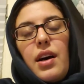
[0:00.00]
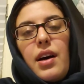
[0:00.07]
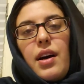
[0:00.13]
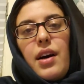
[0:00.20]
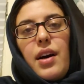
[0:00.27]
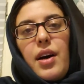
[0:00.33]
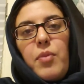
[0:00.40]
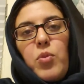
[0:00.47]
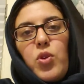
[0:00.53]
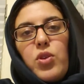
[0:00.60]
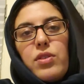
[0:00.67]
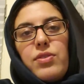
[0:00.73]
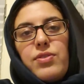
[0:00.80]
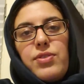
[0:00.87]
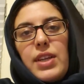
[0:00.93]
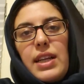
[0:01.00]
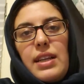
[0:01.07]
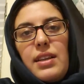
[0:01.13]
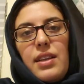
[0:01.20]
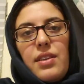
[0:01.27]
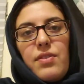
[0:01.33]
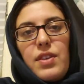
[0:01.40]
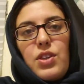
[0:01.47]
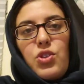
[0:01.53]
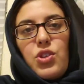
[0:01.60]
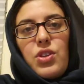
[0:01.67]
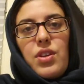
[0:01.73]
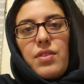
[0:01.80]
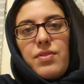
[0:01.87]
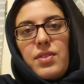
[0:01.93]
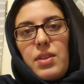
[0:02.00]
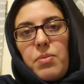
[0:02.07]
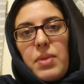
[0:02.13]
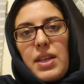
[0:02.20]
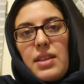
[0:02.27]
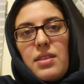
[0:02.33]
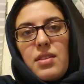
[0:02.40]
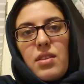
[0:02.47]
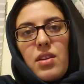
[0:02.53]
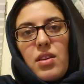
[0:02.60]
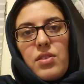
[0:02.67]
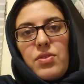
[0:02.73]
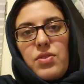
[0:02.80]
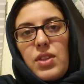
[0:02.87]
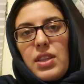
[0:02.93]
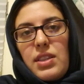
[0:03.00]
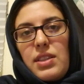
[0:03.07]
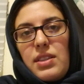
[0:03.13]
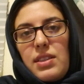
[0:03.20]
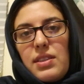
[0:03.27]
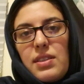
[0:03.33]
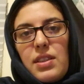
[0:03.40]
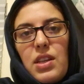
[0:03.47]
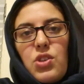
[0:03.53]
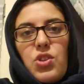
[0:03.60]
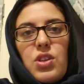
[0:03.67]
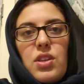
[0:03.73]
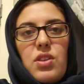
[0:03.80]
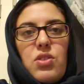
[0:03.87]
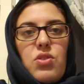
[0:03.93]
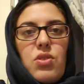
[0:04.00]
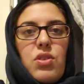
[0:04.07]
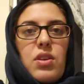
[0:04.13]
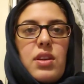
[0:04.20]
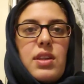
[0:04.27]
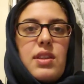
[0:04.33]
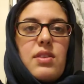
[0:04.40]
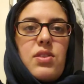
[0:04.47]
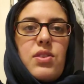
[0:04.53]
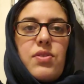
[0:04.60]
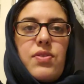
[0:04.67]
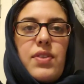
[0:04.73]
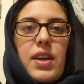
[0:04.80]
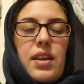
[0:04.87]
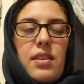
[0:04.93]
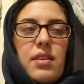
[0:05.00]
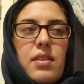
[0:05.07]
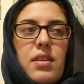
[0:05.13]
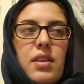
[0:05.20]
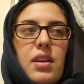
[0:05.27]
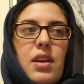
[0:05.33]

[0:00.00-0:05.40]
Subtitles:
more friendlier version of debates called friendly discussions or interfaith